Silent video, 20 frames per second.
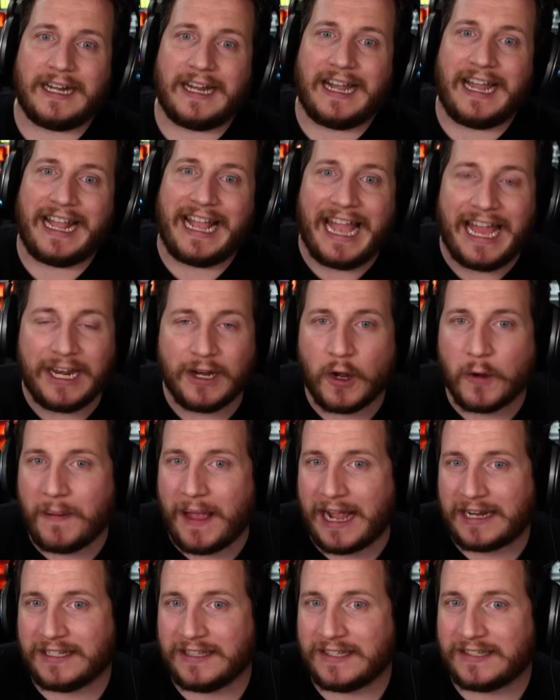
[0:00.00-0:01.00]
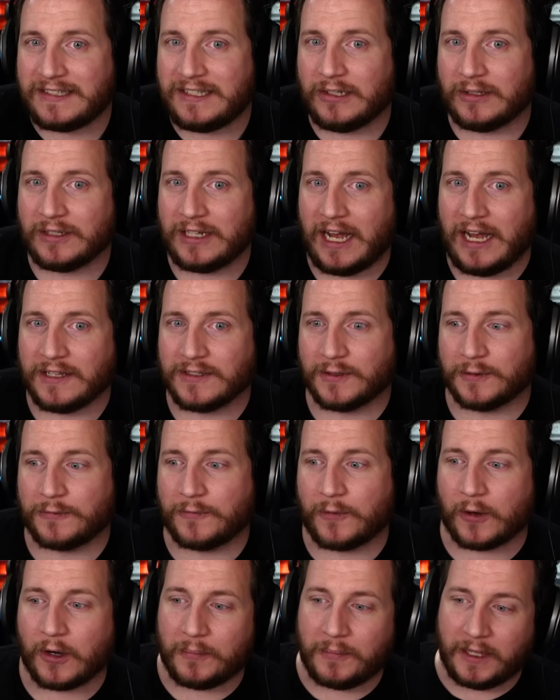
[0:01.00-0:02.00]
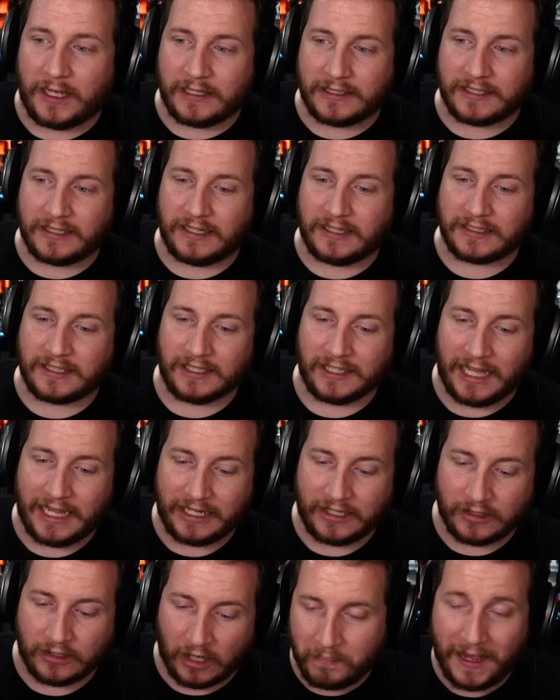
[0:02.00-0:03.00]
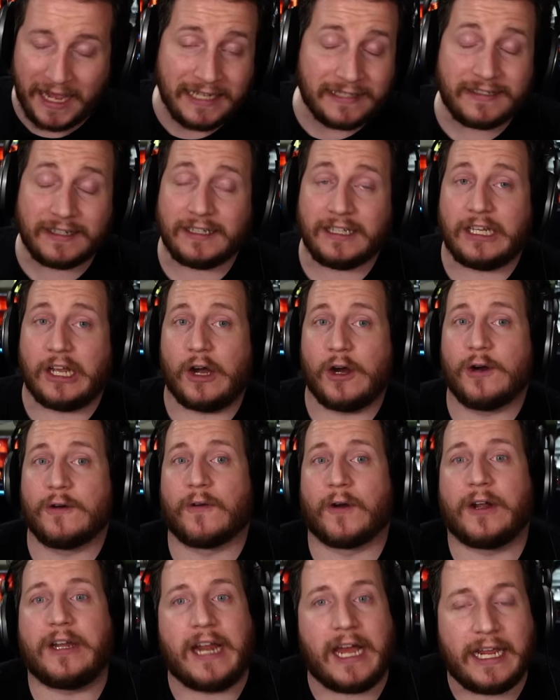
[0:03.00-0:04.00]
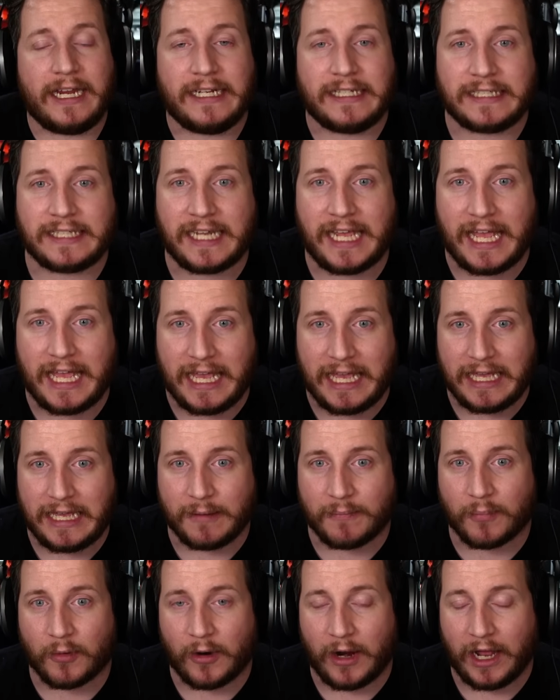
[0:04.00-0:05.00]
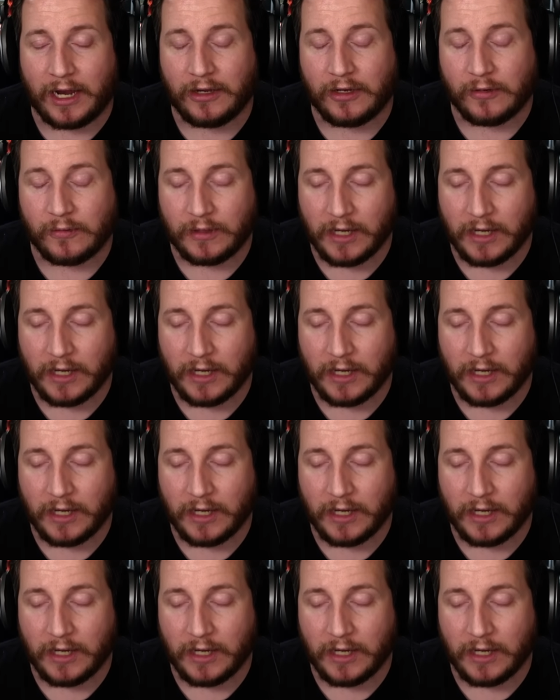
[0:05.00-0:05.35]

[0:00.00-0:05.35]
I had to go back to the steel nozzle for a bit until I could basically overnight a brand new